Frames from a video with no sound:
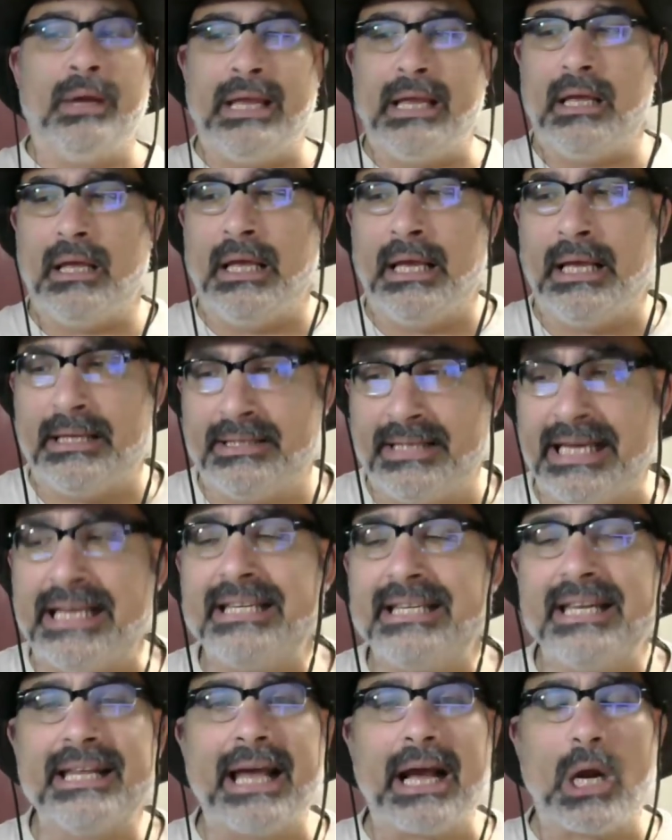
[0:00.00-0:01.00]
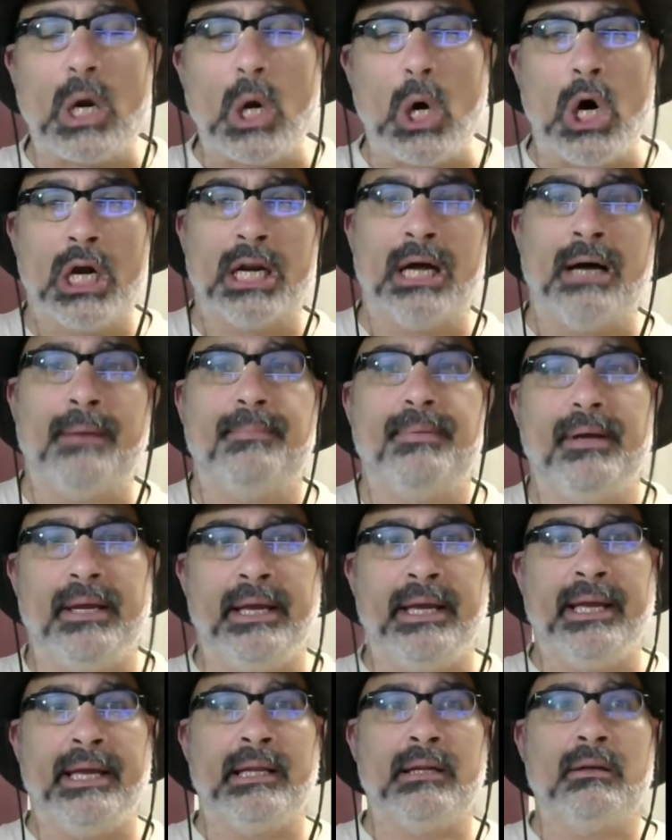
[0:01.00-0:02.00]
It's easy to get caught up
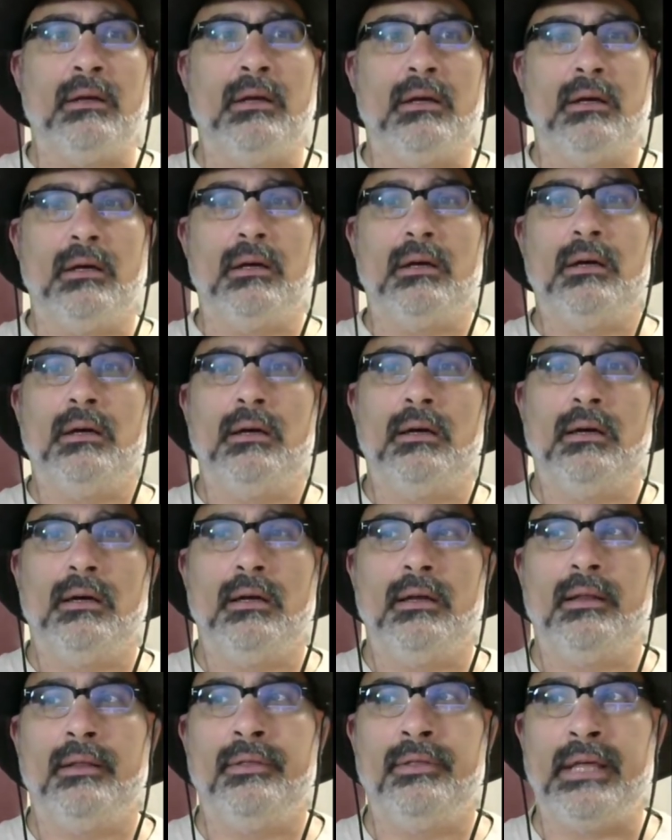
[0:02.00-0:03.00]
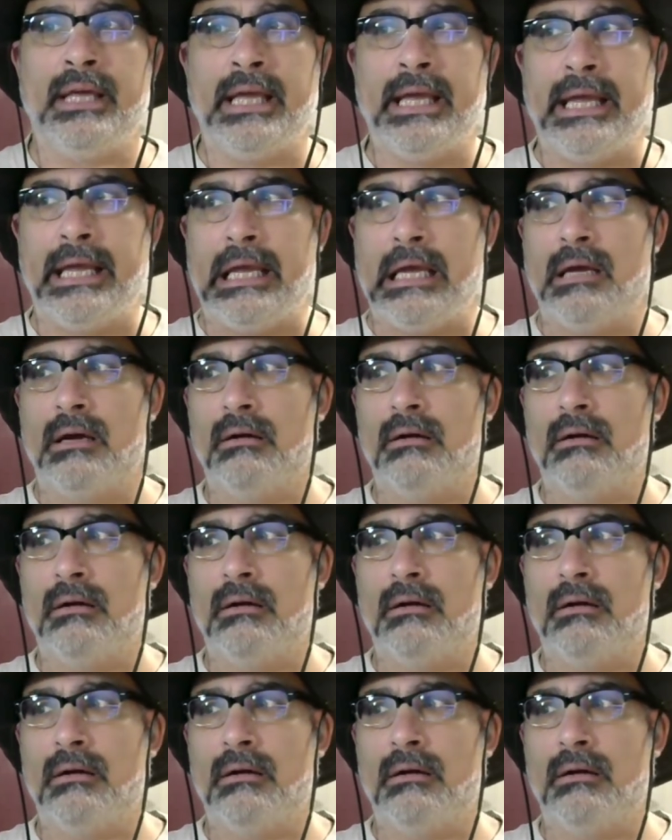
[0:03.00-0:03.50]
in the